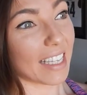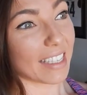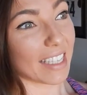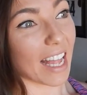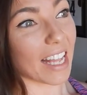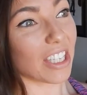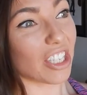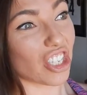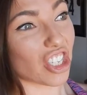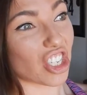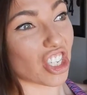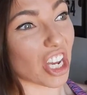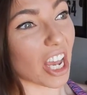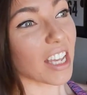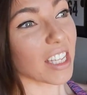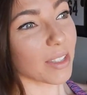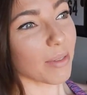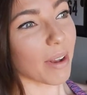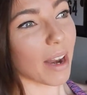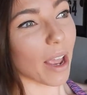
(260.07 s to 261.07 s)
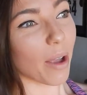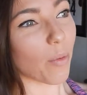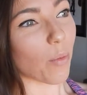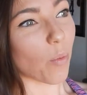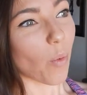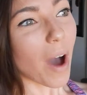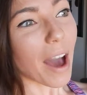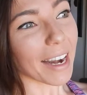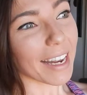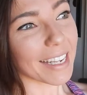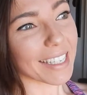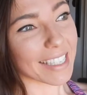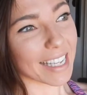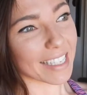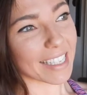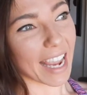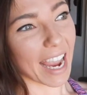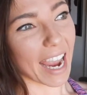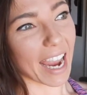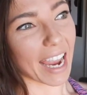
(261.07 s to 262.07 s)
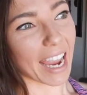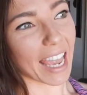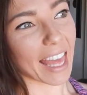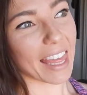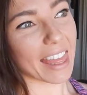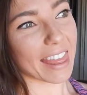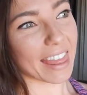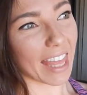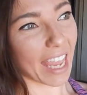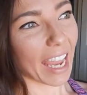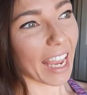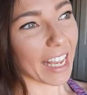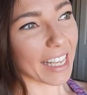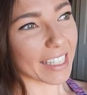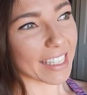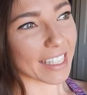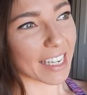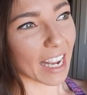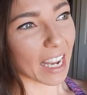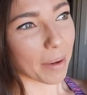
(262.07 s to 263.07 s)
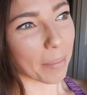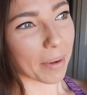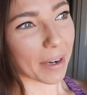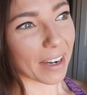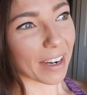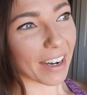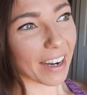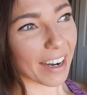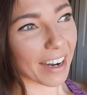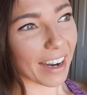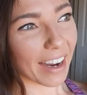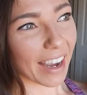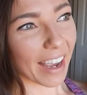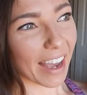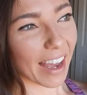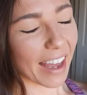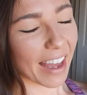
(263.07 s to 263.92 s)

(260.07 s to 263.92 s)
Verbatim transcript: That's just what I wanted today. Thanks, neighbor.